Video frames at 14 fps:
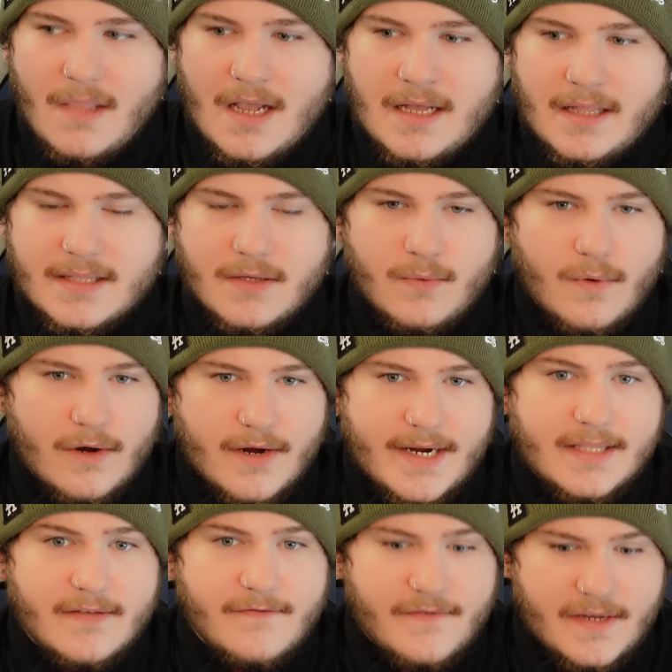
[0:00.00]
I let the worry
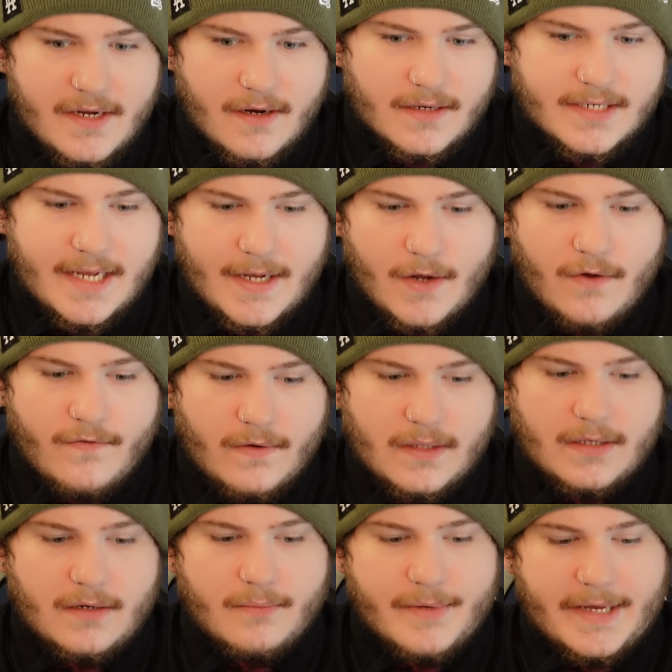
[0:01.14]
and the fear take over a
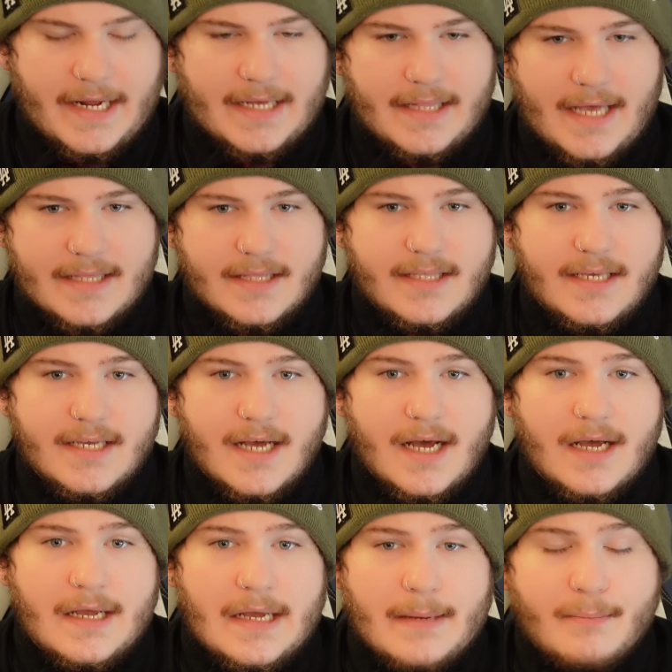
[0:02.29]
little bit. I let the
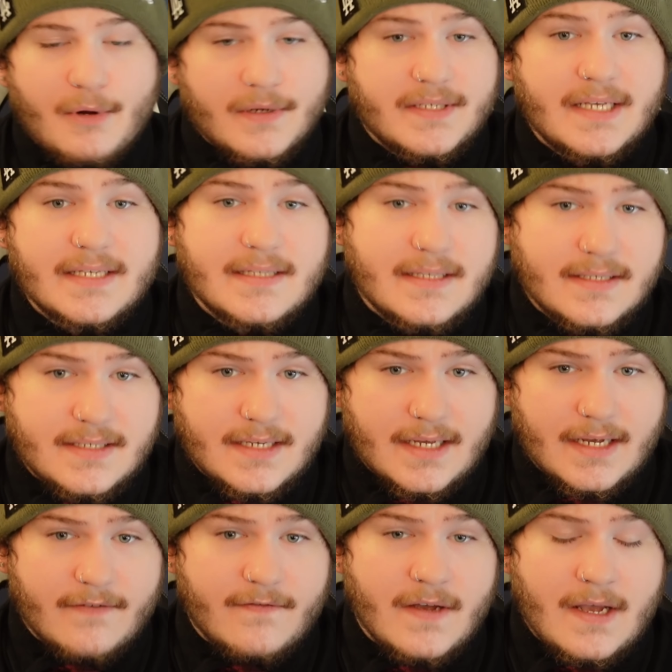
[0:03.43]
uh, persistency
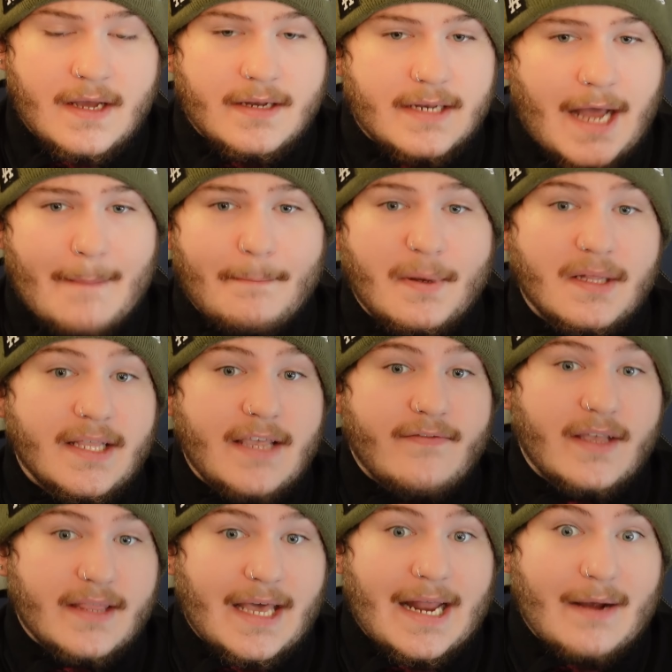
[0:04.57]
of not
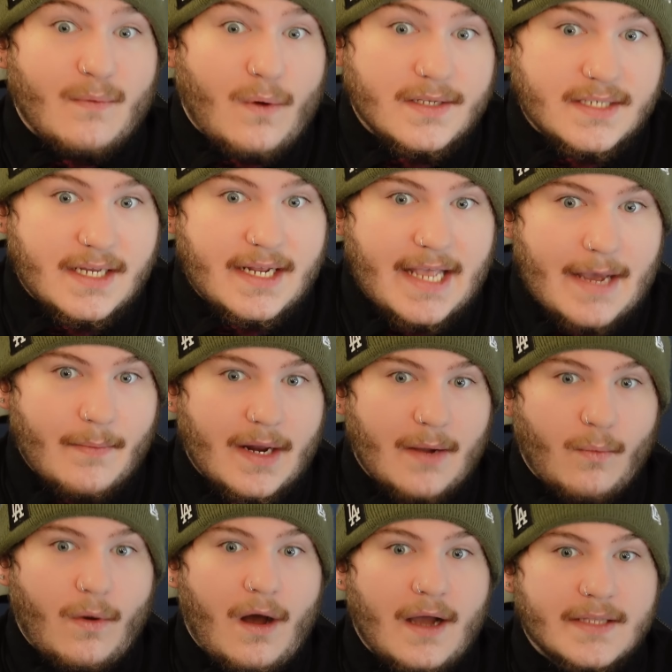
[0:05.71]
believing that I was going to get what I
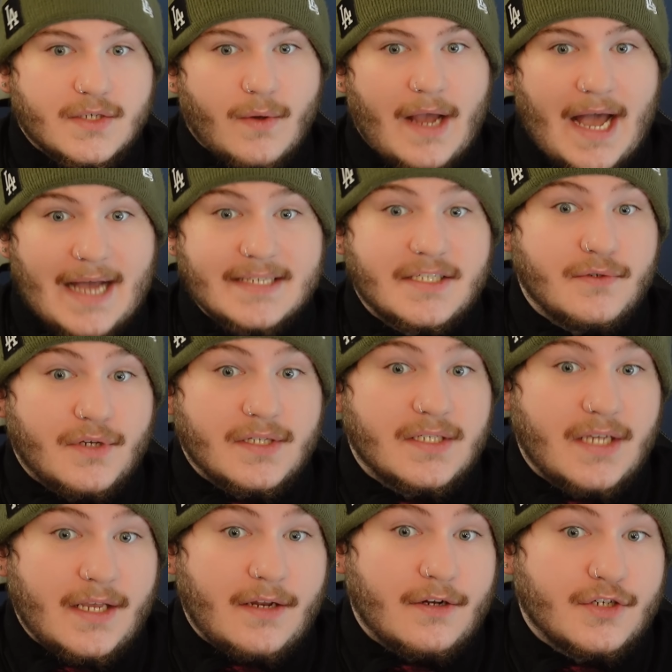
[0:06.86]
want, so I had to
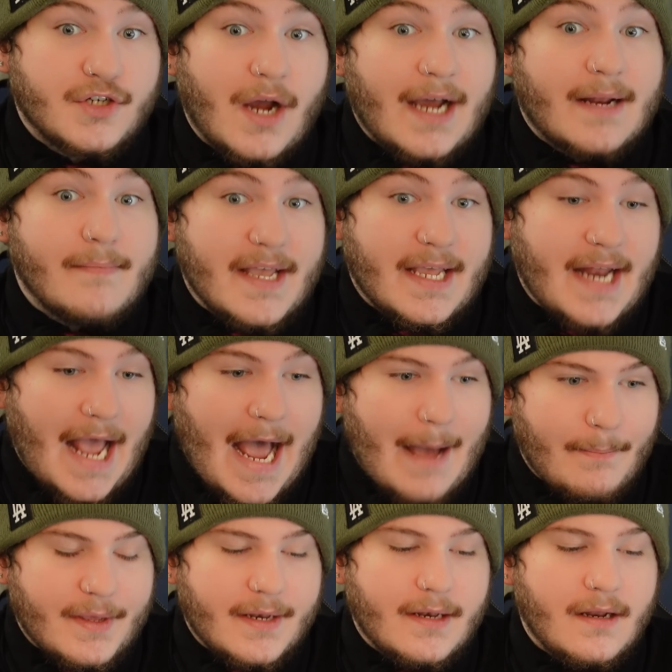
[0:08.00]
continue to try to make it
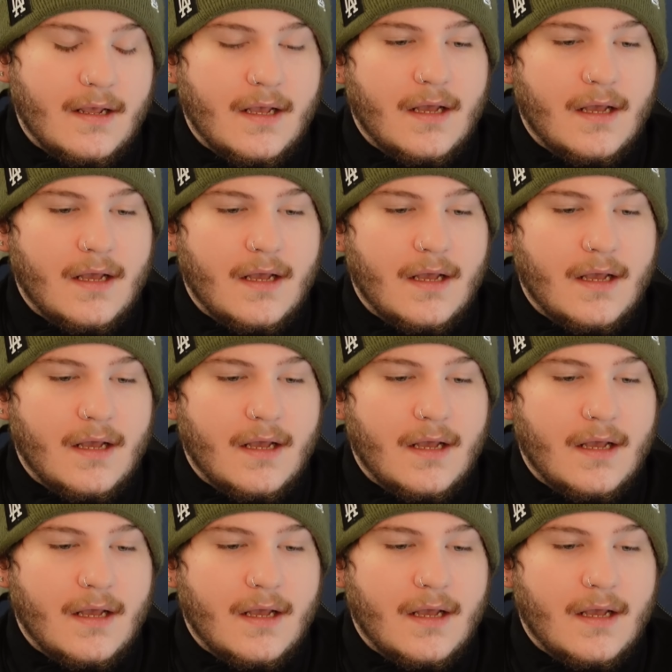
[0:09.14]
happen,